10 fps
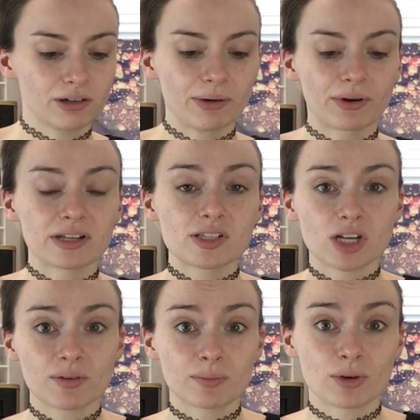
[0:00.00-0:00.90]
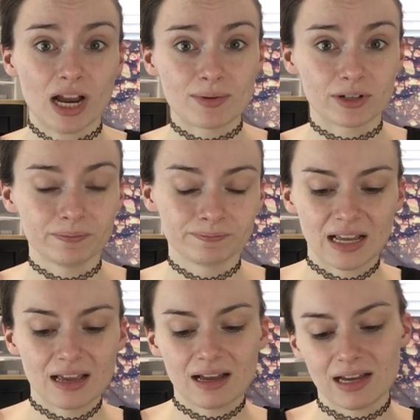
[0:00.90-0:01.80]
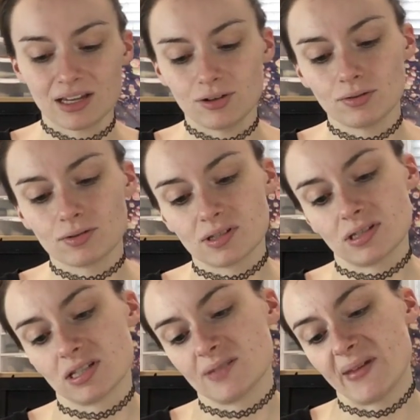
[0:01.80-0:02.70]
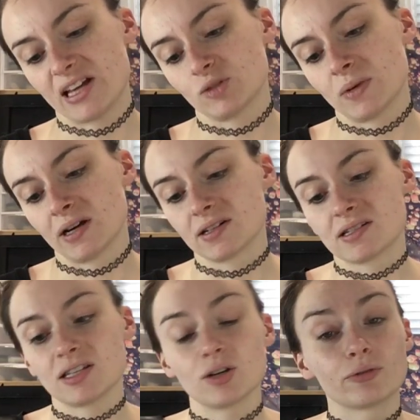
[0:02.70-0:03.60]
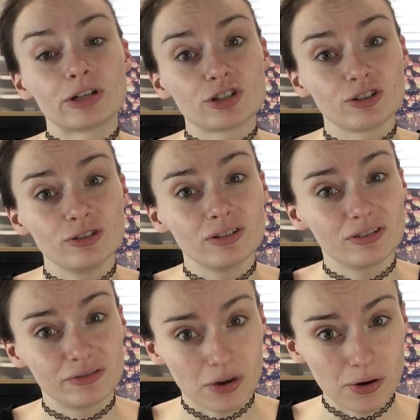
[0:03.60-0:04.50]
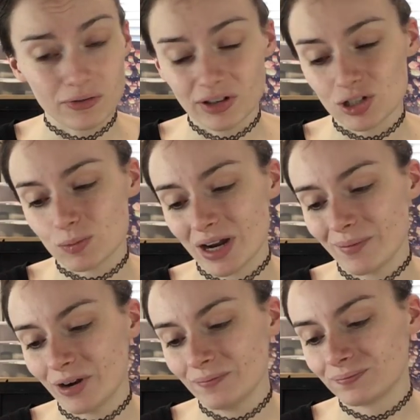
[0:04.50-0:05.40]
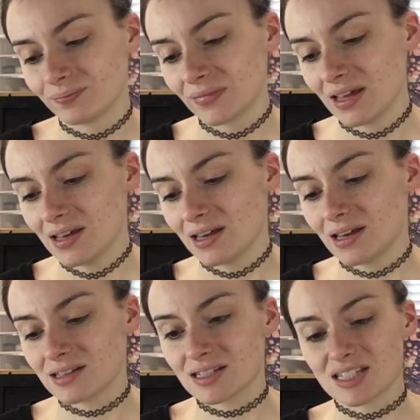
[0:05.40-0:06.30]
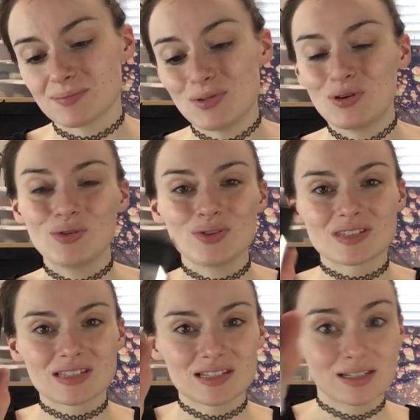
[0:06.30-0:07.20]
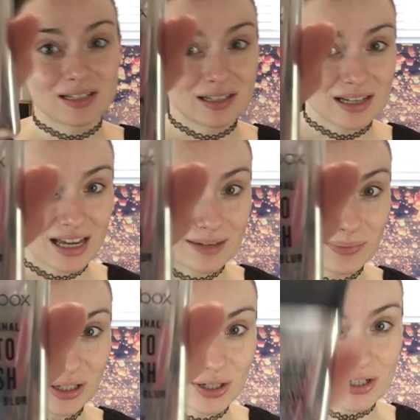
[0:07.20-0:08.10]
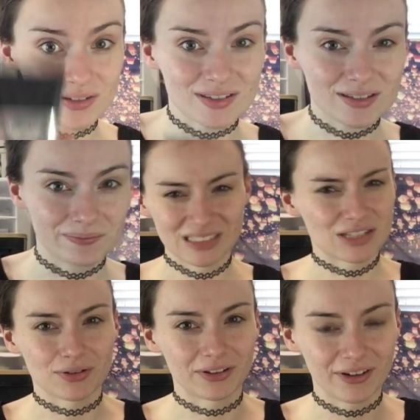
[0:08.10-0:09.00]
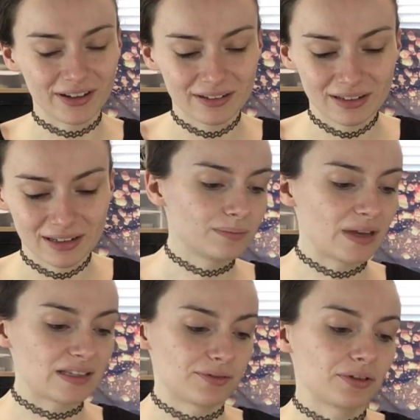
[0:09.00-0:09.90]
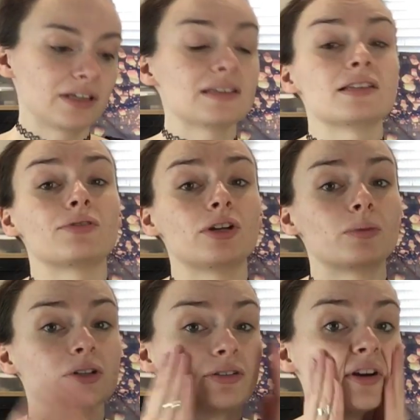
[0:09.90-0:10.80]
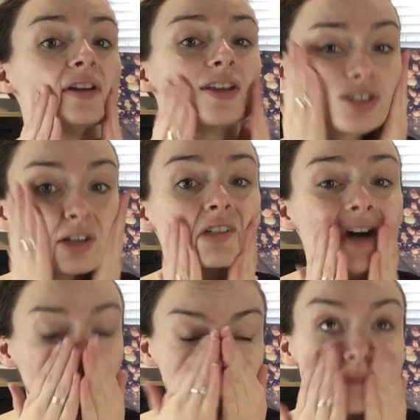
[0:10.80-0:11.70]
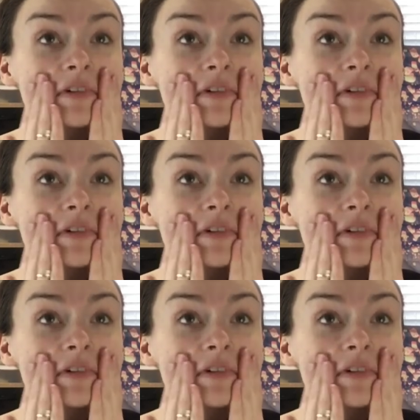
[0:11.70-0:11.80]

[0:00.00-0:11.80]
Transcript: Alright, we're gonna start with primer. I use the Smashbox, the original Photo Finish Primer, because it smooths and blurs. It's really great. Makes it really easy for you to put your foundation on top